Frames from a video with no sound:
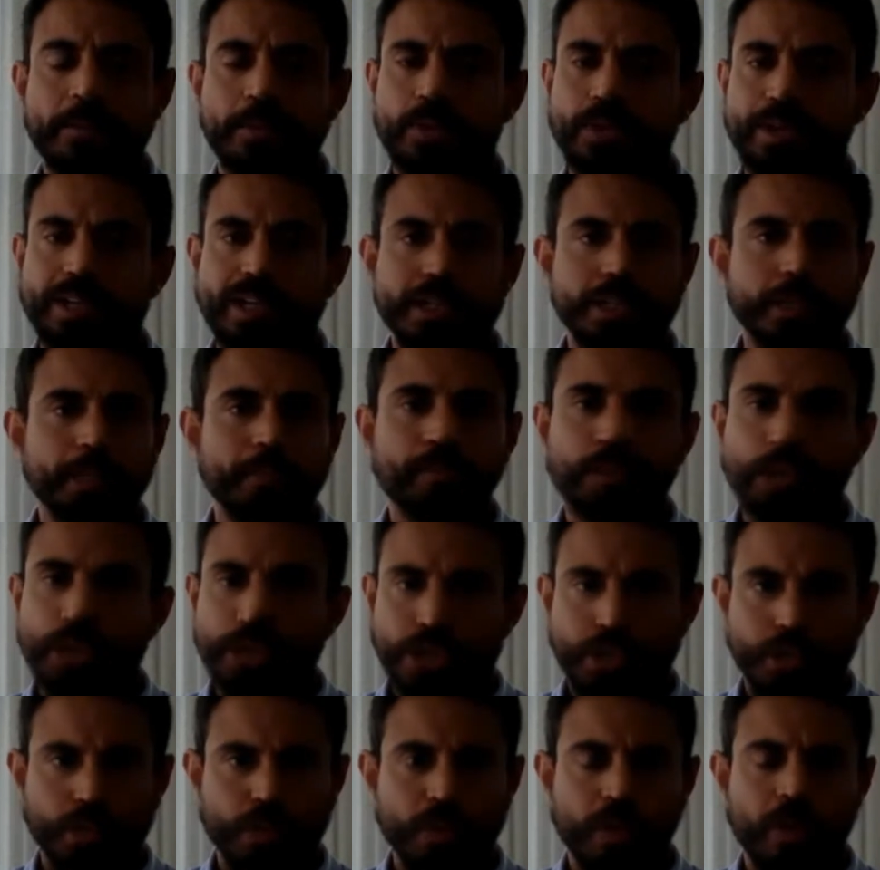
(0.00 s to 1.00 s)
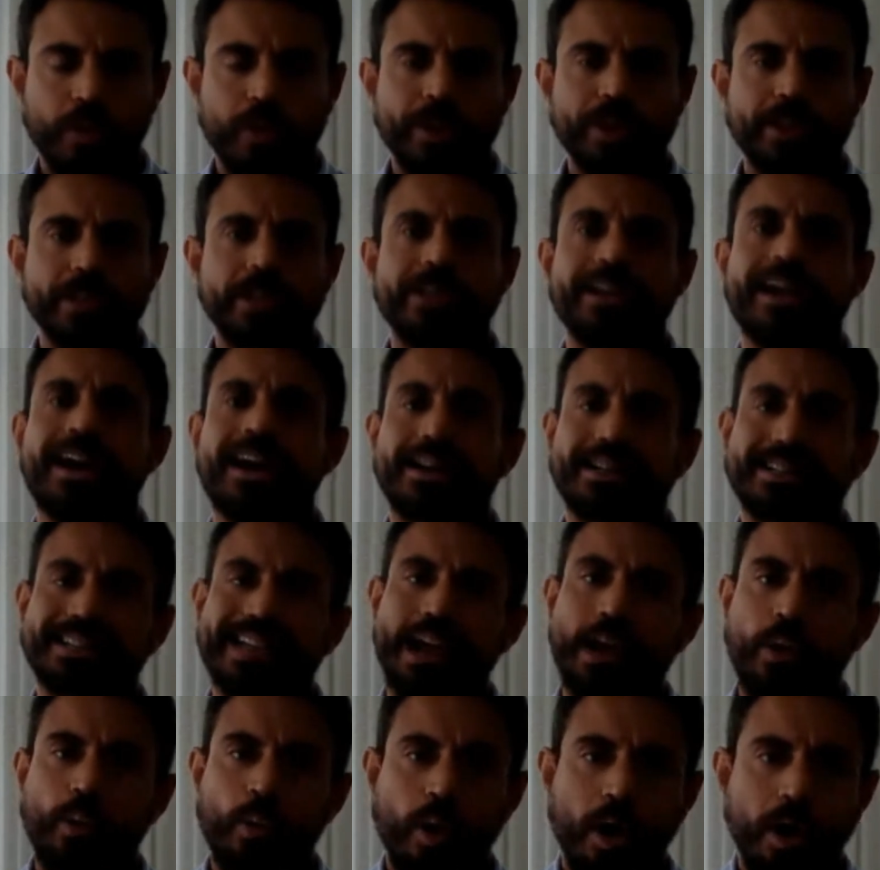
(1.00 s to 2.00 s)
we need to push through and we need to knock
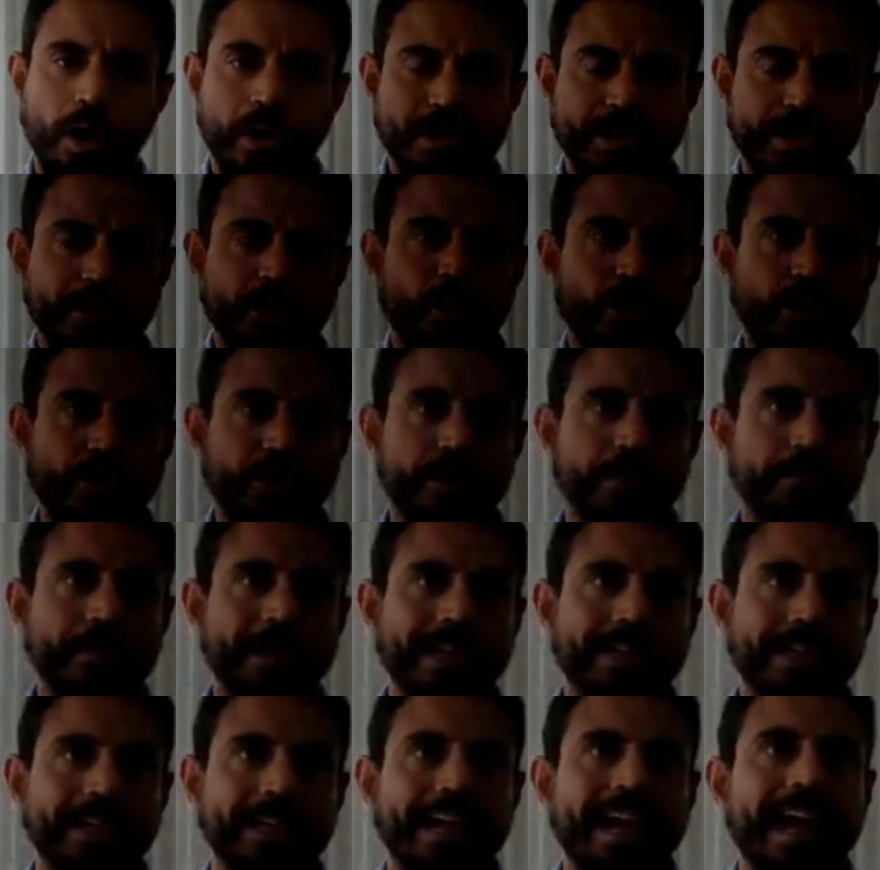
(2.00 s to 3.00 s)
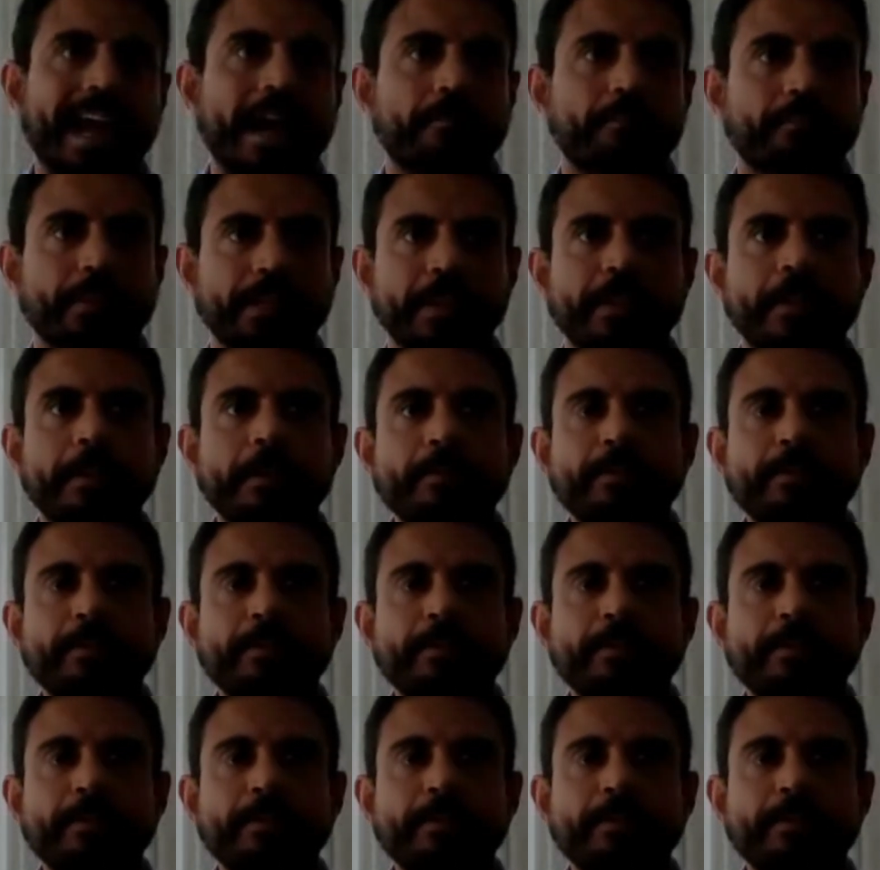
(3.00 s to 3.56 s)
down walls in order to make it happen.